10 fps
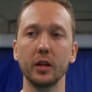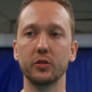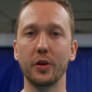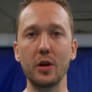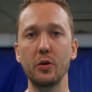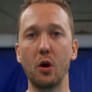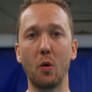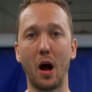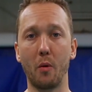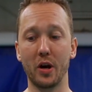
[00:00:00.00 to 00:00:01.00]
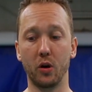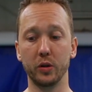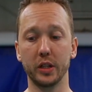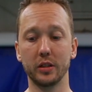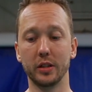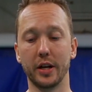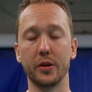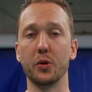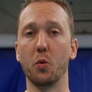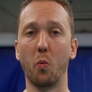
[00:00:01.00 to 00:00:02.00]
So now you know how I hold it, now
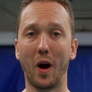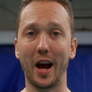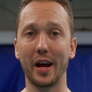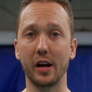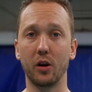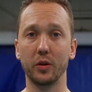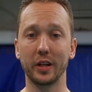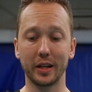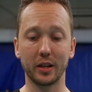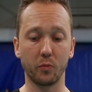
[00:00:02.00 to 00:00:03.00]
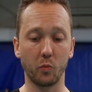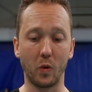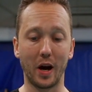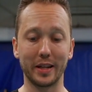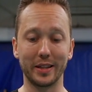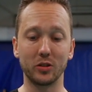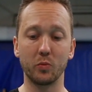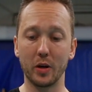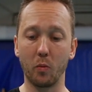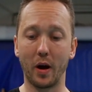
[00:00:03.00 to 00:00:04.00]
you know why I hold it why this
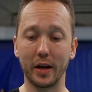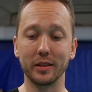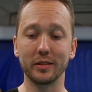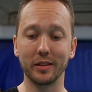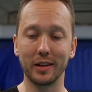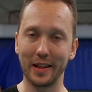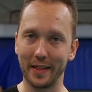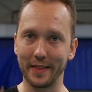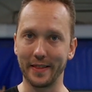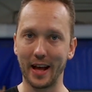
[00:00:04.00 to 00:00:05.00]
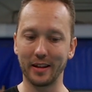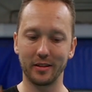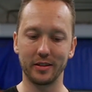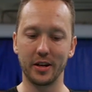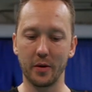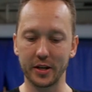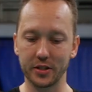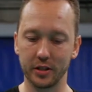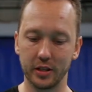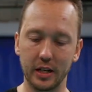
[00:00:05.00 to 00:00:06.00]
way, why it's that
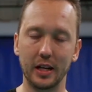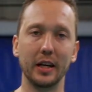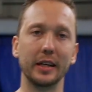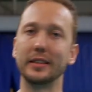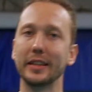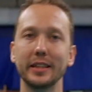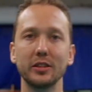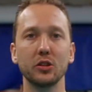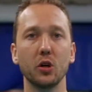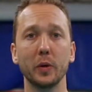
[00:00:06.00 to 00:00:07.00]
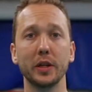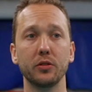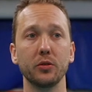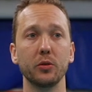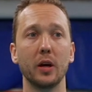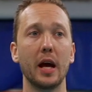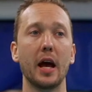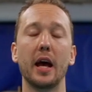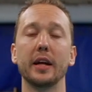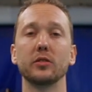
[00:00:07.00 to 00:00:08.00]
direction. It's easy to go into,
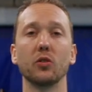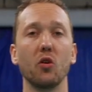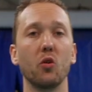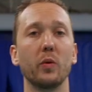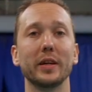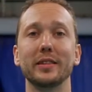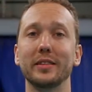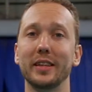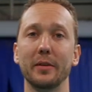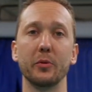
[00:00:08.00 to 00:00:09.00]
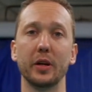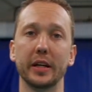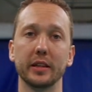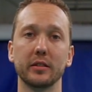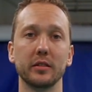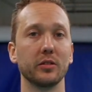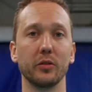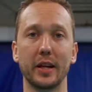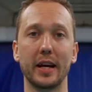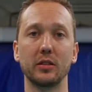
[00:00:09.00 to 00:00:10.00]
and it's always the same release. So
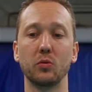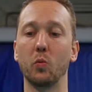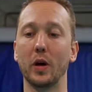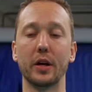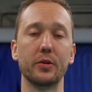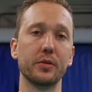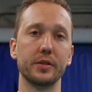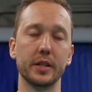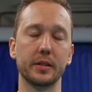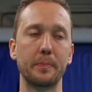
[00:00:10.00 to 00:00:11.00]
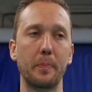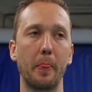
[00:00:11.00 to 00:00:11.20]
that's why I use this.